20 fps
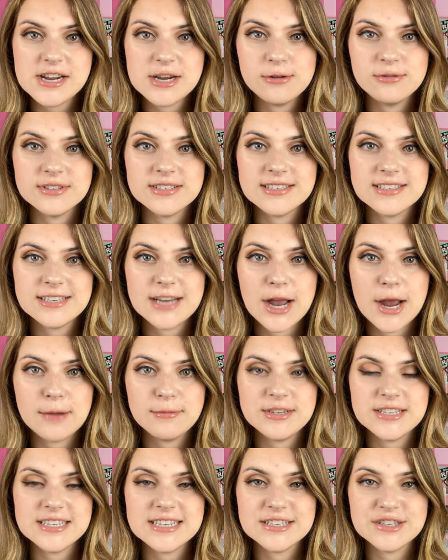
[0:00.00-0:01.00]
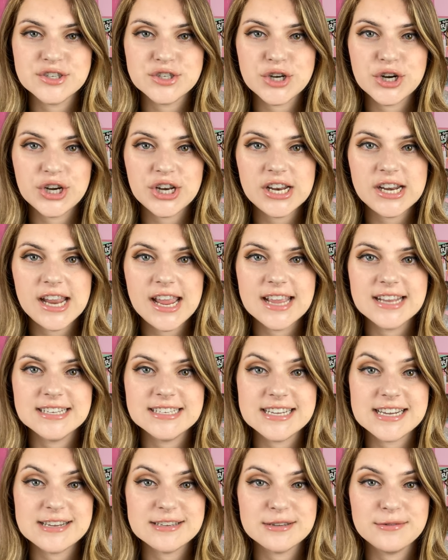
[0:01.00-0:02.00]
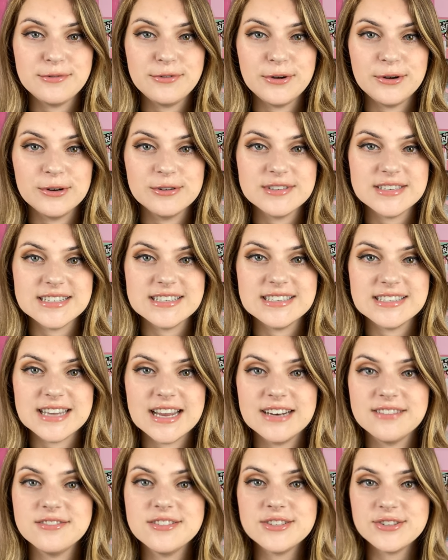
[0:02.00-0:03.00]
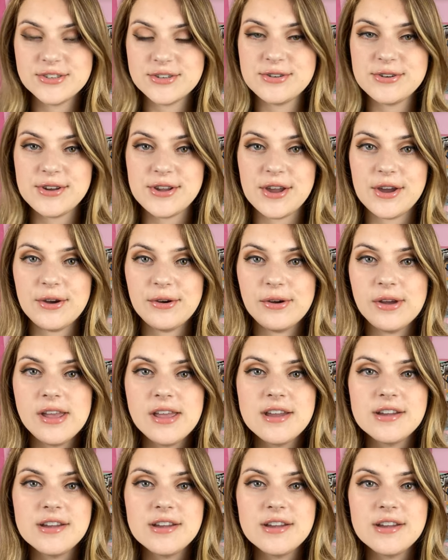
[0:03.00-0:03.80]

it was time to get started and take some photos inside of the studio.